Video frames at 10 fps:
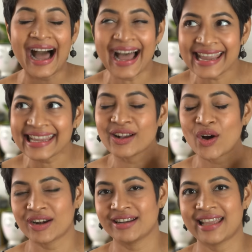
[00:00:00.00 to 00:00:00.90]
I
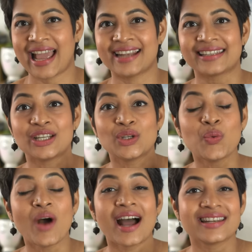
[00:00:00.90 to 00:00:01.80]
got it at
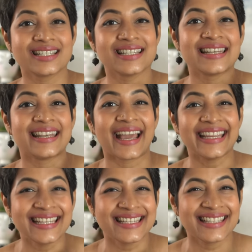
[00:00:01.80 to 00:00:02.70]

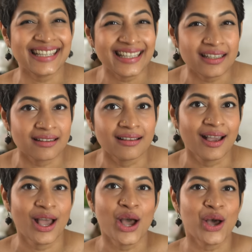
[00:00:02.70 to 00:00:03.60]
219
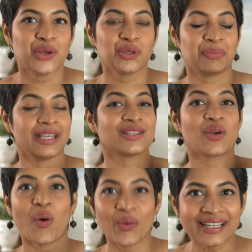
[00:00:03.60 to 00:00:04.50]
rupees
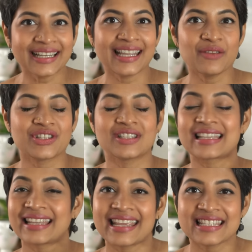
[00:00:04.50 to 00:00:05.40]
only, which is
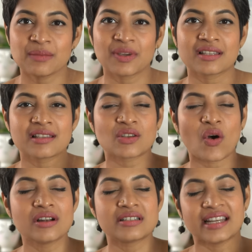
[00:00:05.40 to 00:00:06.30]
crazy because it's
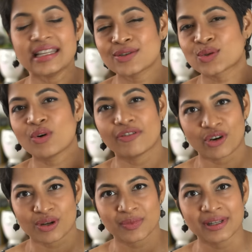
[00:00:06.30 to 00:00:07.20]
already so
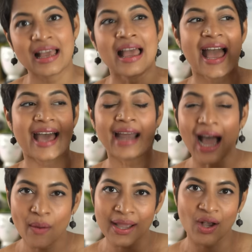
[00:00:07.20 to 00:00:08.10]
affordable. And
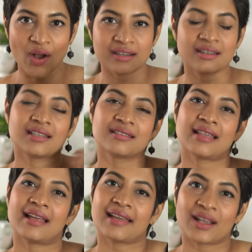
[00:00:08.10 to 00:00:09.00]
how I got it is
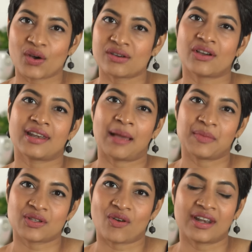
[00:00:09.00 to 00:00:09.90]
that I got it on
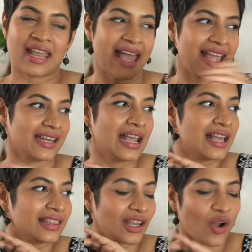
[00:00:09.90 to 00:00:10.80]
Amazon and
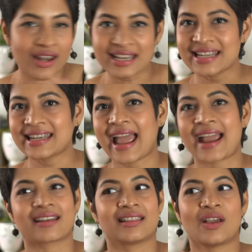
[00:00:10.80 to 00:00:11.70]
they're all
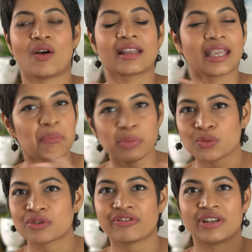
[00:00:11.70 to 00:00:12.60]
intact. They all came
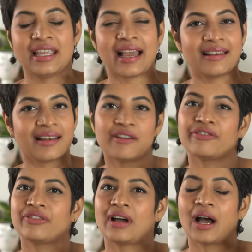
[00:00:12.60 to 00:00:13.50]
beautifully. I
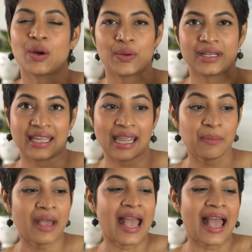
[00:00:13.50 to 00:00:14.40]
love how it came.